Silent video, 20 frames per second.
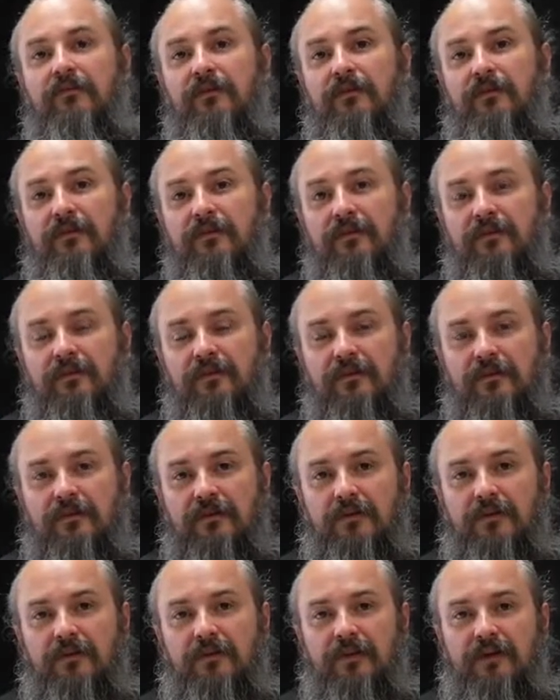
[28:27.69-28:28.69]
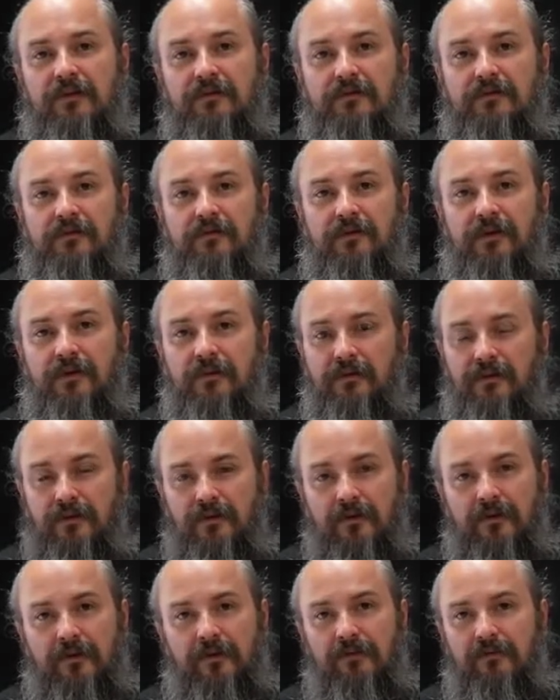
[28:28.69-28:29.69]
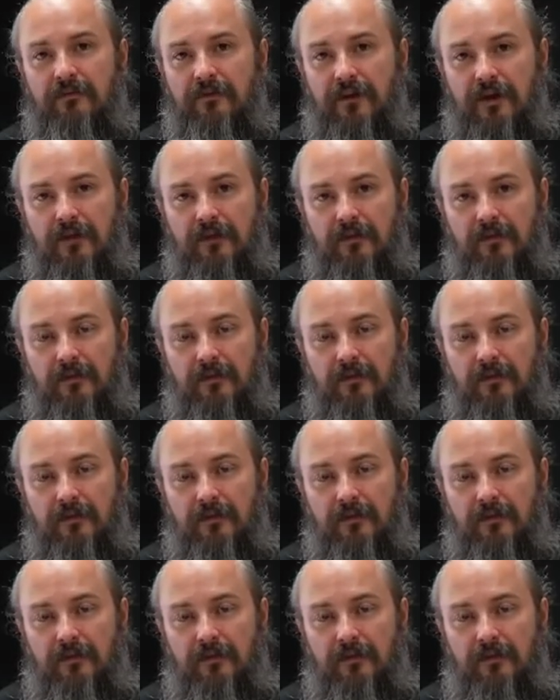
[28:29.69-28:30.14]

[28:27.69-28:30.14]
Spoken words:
increasing the detection of ether and like